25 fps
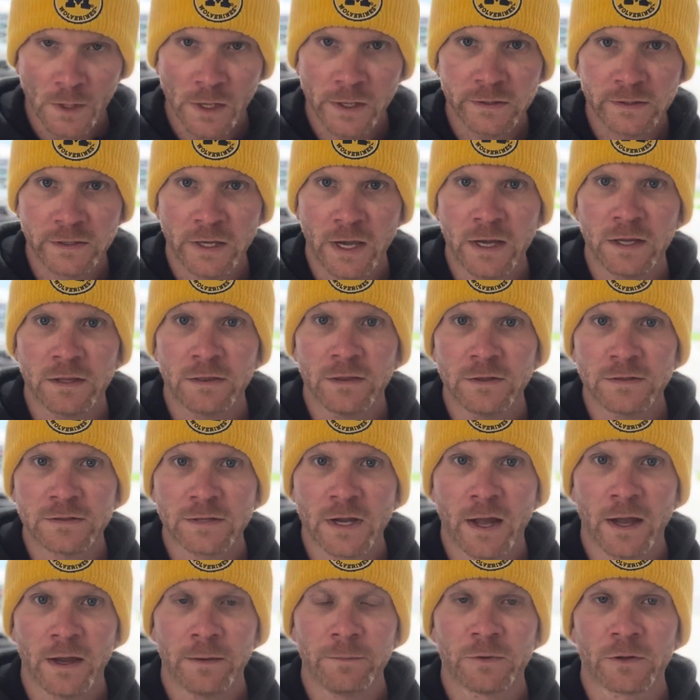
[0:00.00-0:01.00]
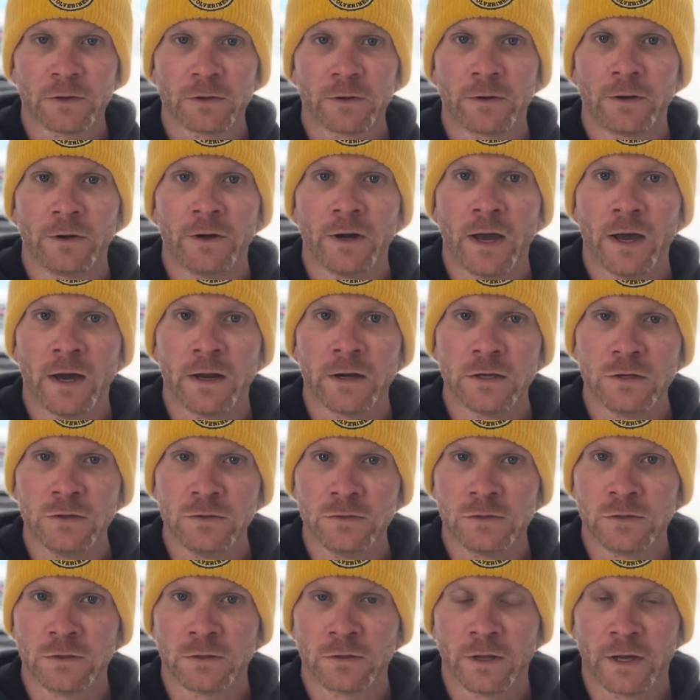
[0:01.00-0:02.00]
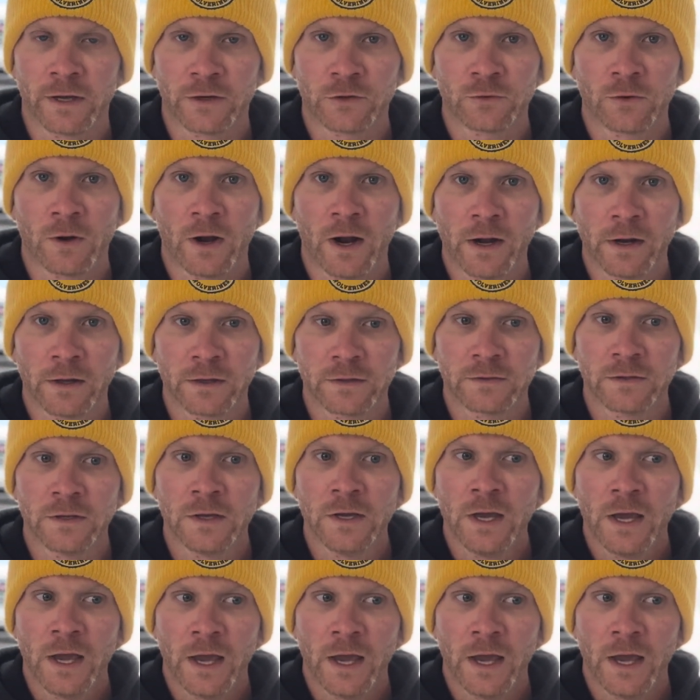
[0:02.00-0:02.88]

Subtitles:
Take the time to learn how to use your electronics.